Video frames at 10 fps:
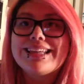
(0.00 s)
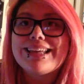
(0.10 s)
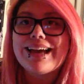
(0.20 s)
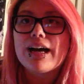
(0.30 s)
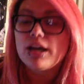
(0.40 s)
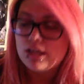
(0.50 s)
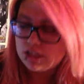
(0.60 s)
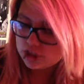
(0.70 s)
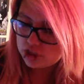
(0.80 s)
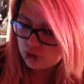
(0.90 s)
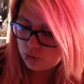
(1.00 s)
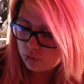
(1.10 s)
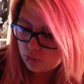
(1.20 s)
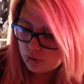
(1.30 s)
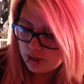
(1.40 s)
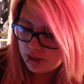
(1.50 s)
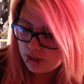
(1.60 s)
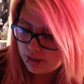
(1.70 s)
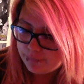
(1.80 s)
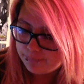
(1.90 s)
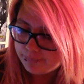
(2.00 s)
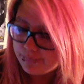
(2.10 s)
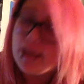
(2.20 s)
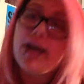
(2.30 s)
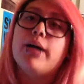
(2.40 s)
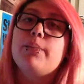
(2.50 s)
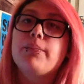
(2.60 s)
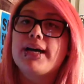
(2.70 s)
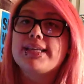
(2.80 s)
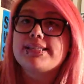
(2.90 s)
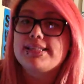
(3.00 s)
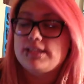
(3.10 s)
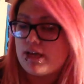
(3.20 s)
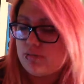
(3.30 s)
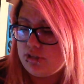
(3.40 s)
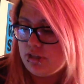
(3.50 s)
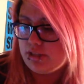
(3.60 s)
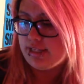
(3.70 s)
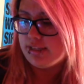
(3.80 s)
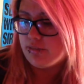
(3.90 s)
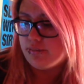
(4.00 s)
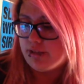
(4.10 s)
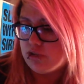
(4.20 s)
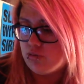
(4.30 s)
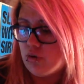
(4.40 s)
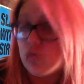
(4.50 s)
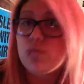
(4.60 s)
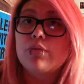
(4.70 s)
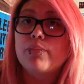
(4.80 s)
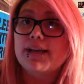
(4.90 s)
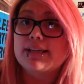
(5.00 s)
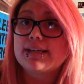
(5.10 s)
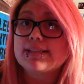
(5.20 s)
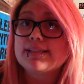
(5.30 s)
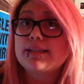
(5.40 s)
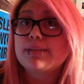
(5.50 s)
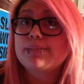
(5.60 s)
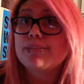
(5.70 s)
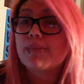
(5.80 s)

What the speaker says: Yeah. So, I was gonna take the metro with my cousin,